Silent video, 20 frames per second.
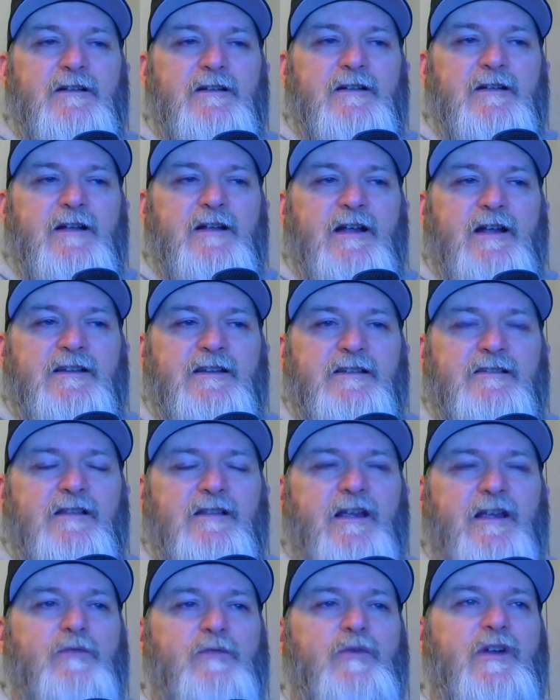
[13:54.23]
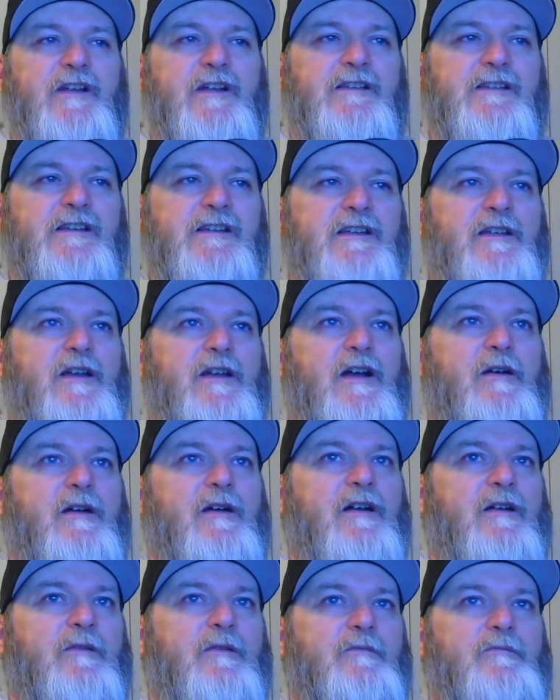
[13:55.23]
dislike when I see
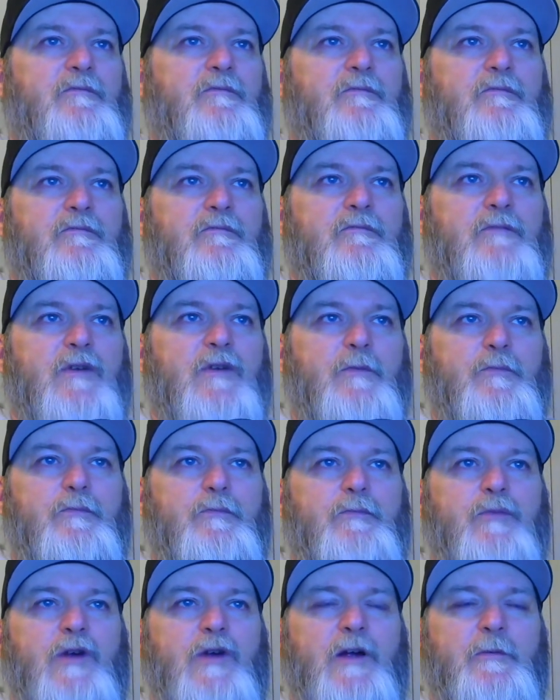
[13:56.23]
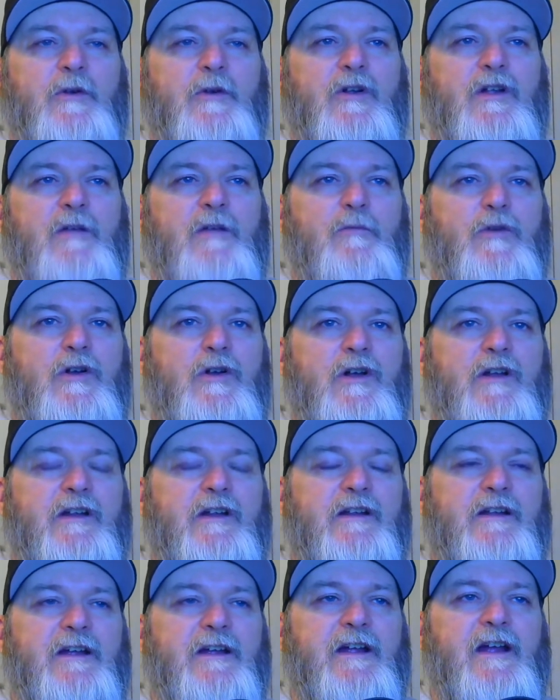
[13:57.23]
a prepper come on and
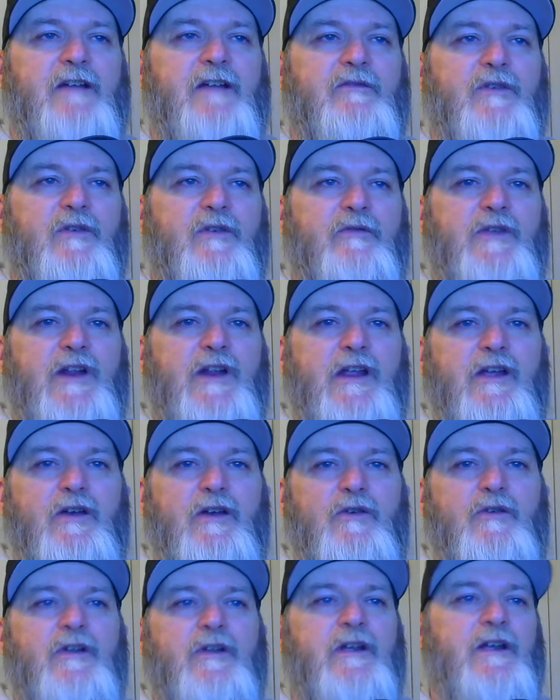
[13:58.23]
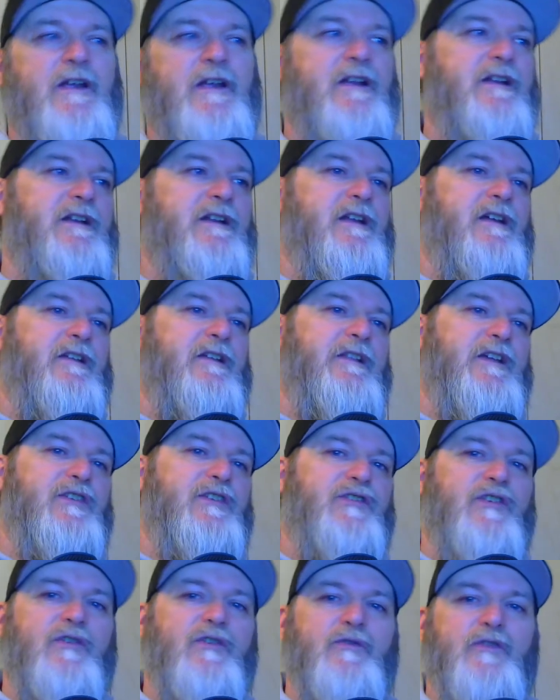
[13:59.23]
they have their video. Now they
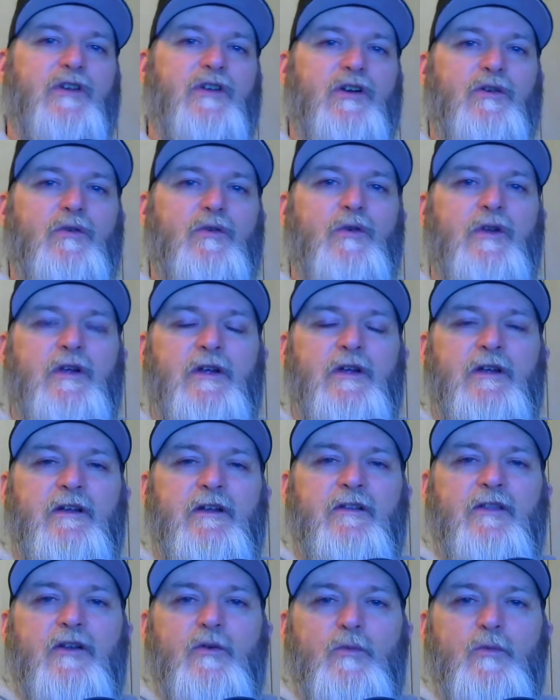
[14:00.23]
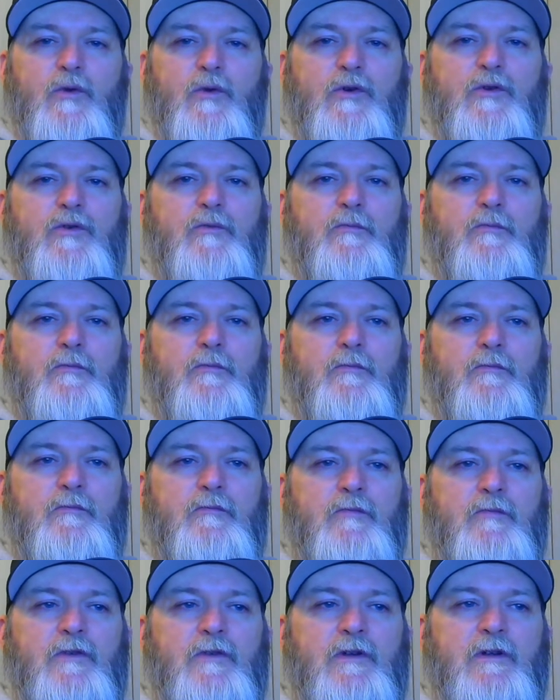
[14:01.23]
show their room
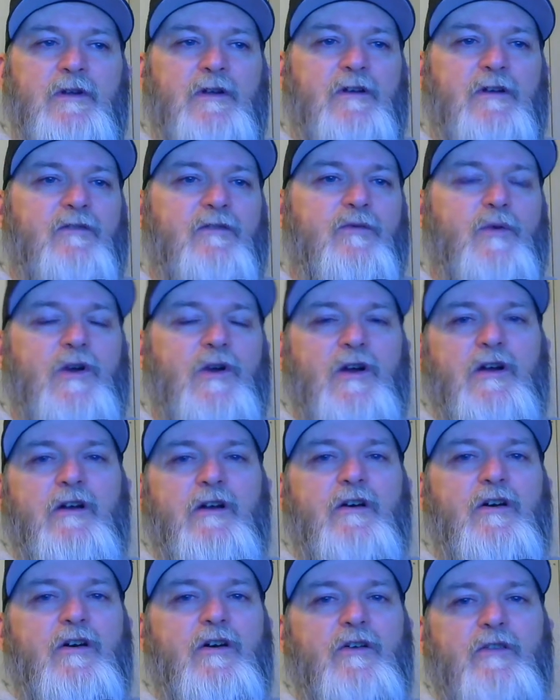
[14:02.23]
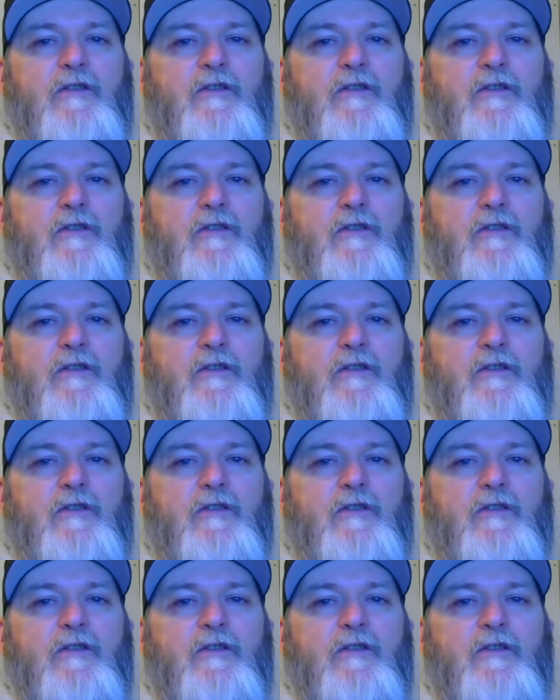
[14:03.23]
of where all they